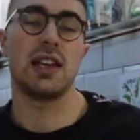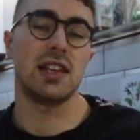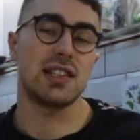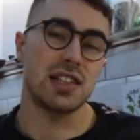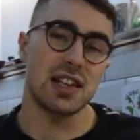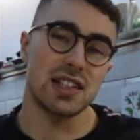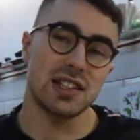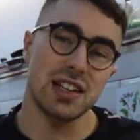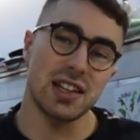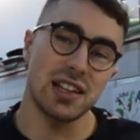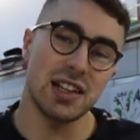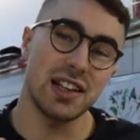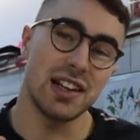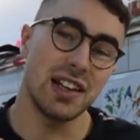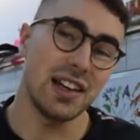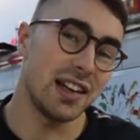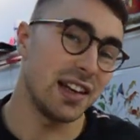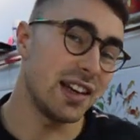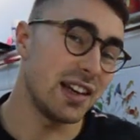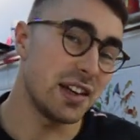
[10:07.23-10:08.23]
He says that
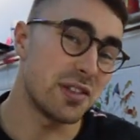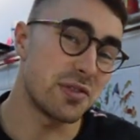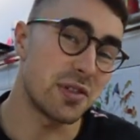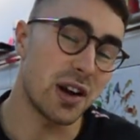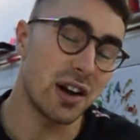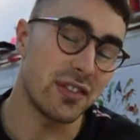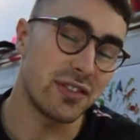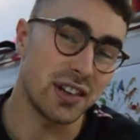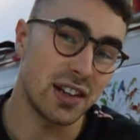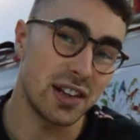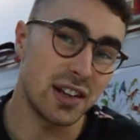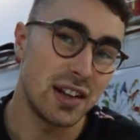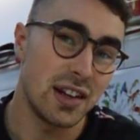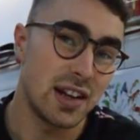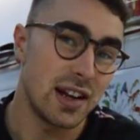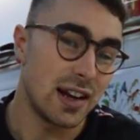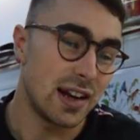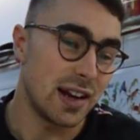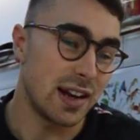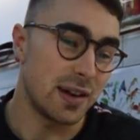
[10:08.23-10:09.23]
clearly he'd rather
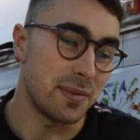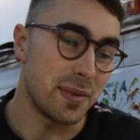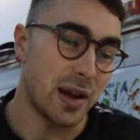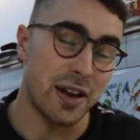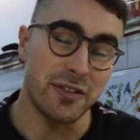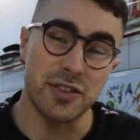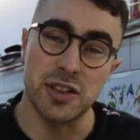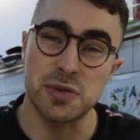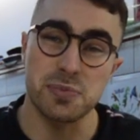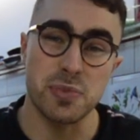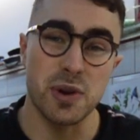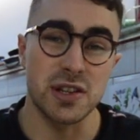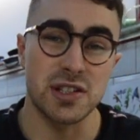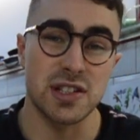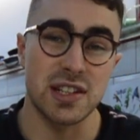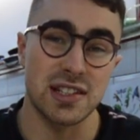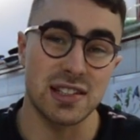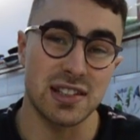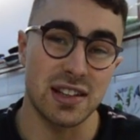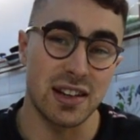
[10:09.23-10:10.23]
have this
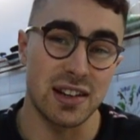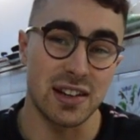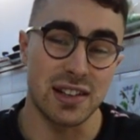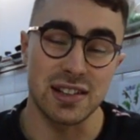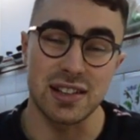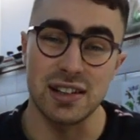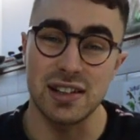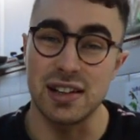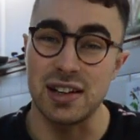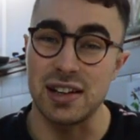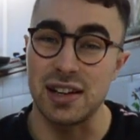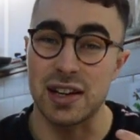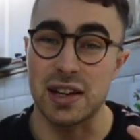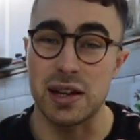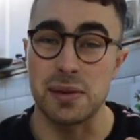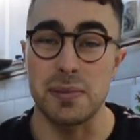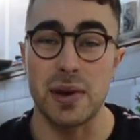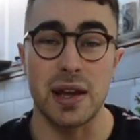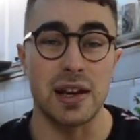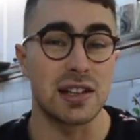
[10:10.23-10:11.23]
process done in like
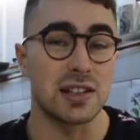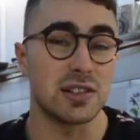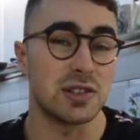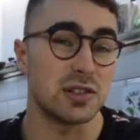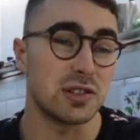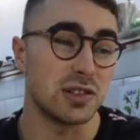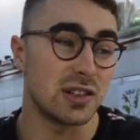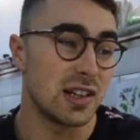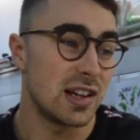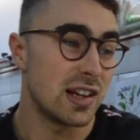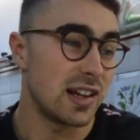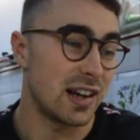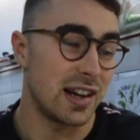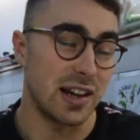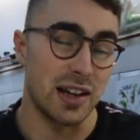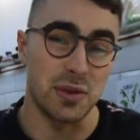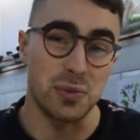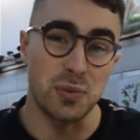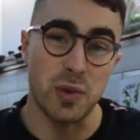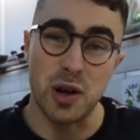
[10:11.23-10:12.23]
a medical
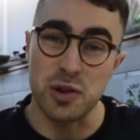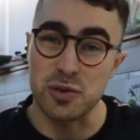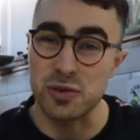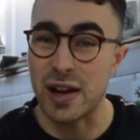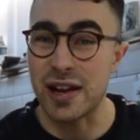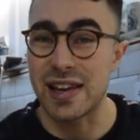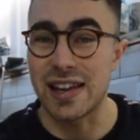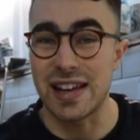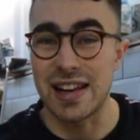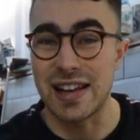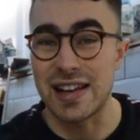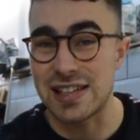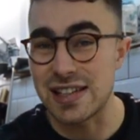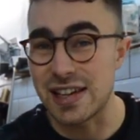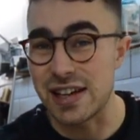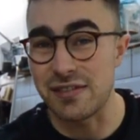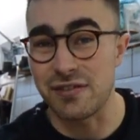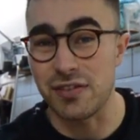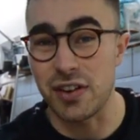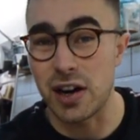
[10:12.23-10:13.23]
and
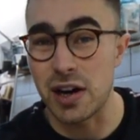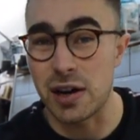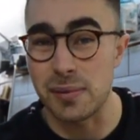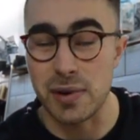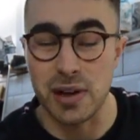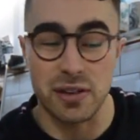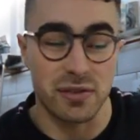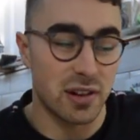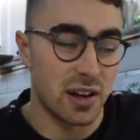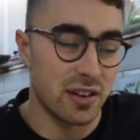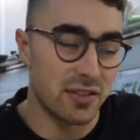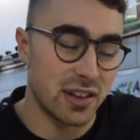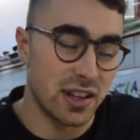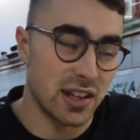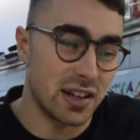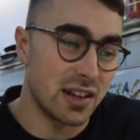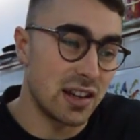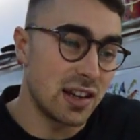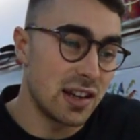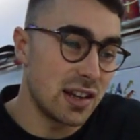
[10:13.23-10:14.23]
well-regulated environment rather
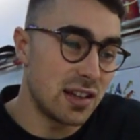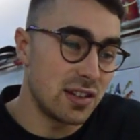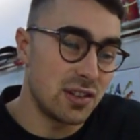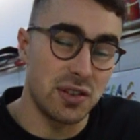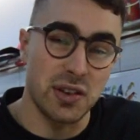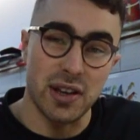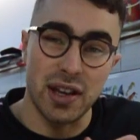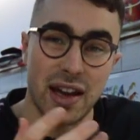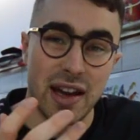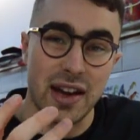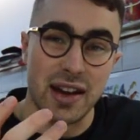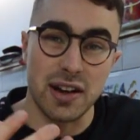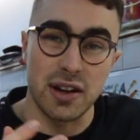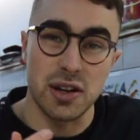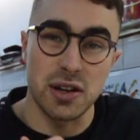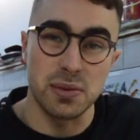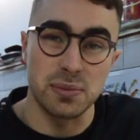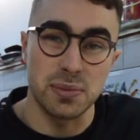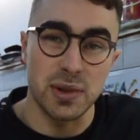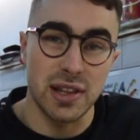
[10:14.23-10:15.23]
than doing it at
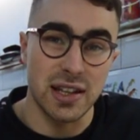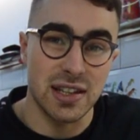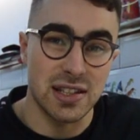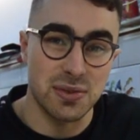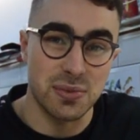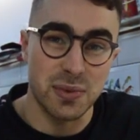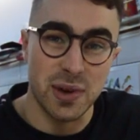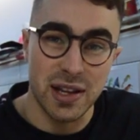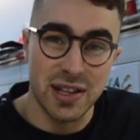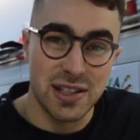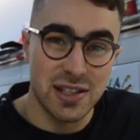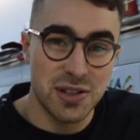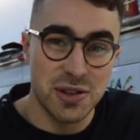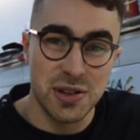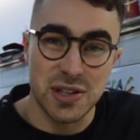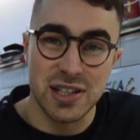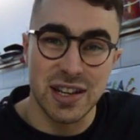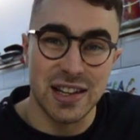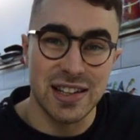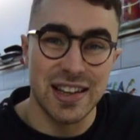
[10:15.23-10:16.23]
home with this weird
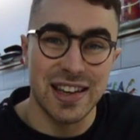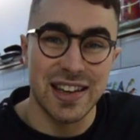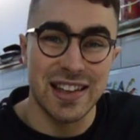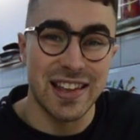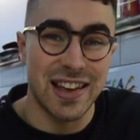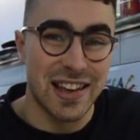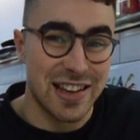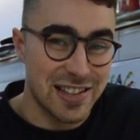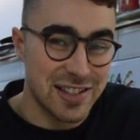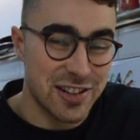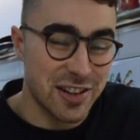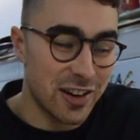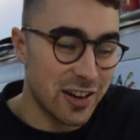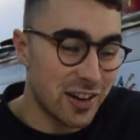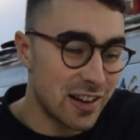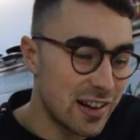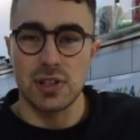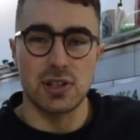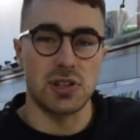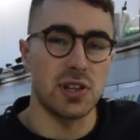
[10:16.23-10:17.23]
suicide kit that he's
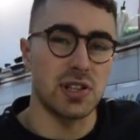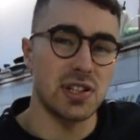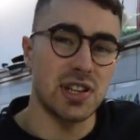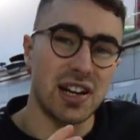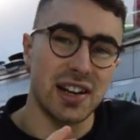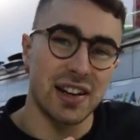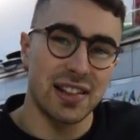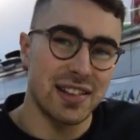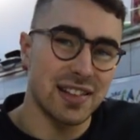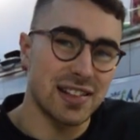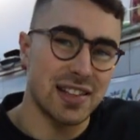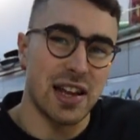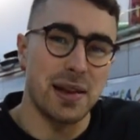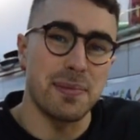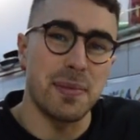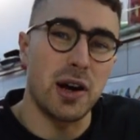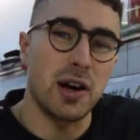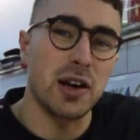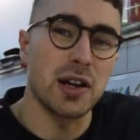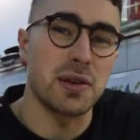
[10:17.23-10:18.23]
got. So it's kind of the
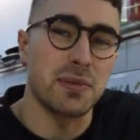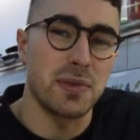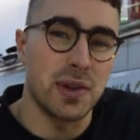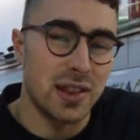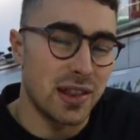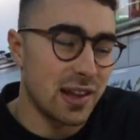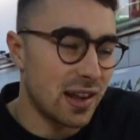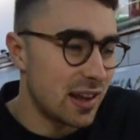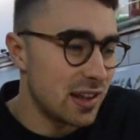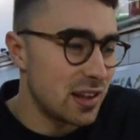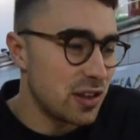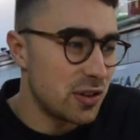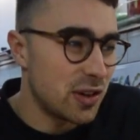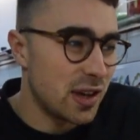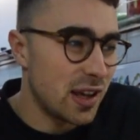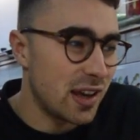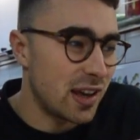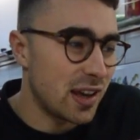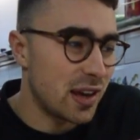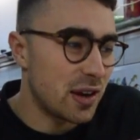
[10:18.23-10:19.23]
same argument that you
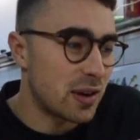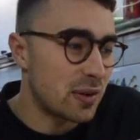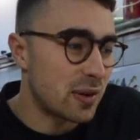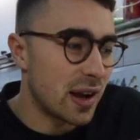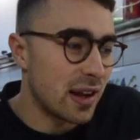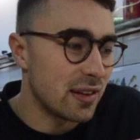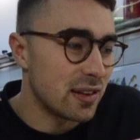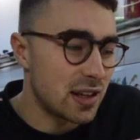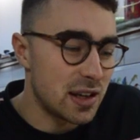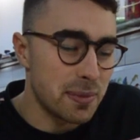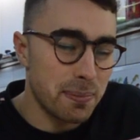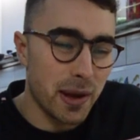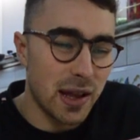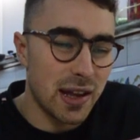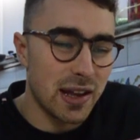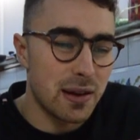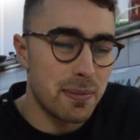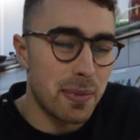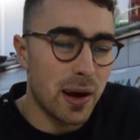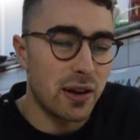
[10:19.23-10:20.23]
hear around the
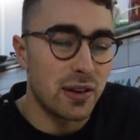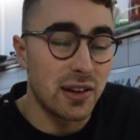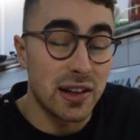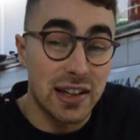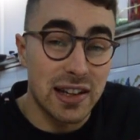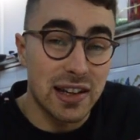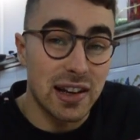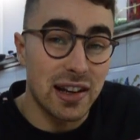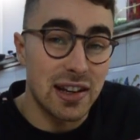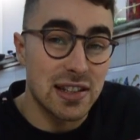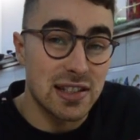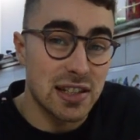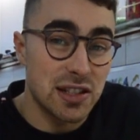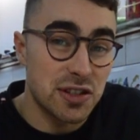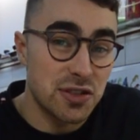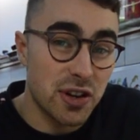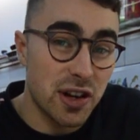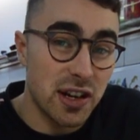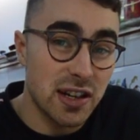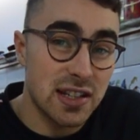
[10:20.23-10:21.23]
debate about legalizing
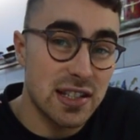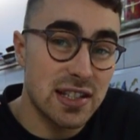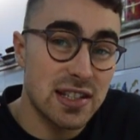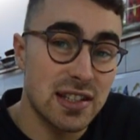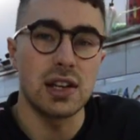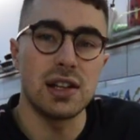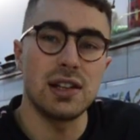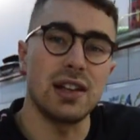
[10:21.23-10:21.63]
drugs.